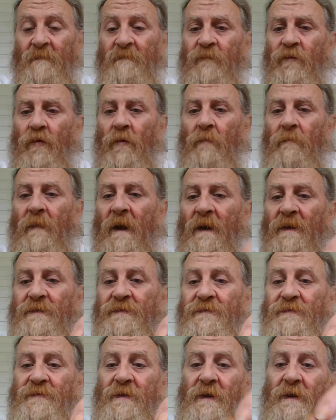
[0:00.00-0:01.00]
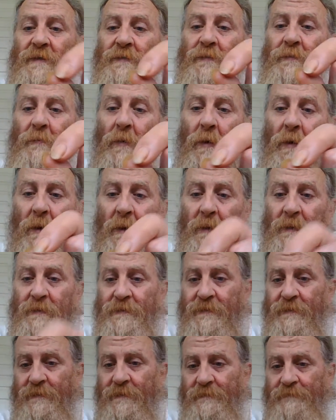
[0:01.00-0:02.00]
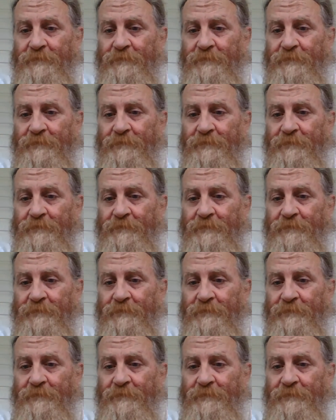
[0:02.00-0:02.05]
for about six months.